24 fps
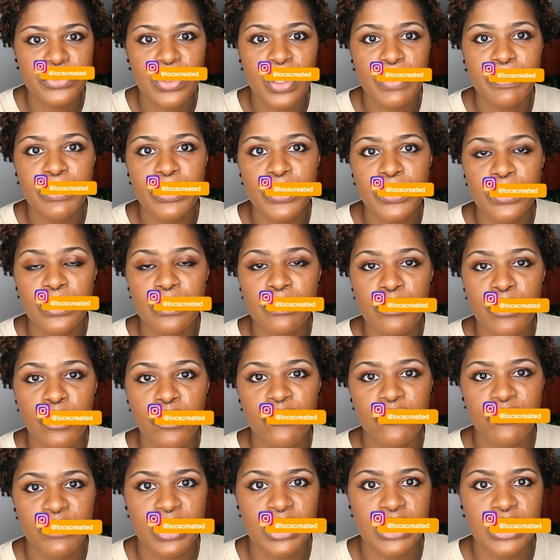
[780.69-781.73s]
to upload
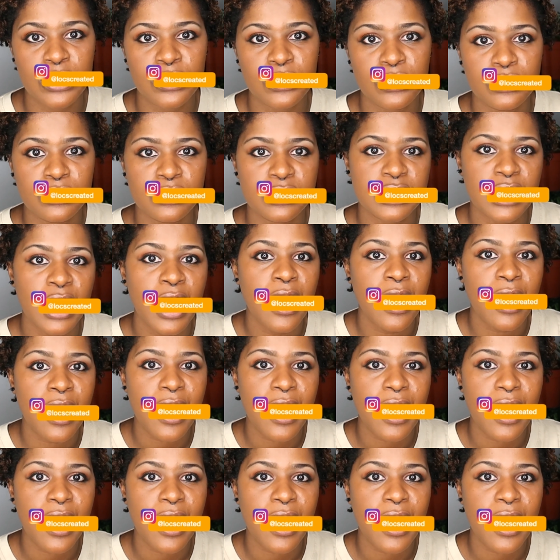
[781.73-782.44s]
more videos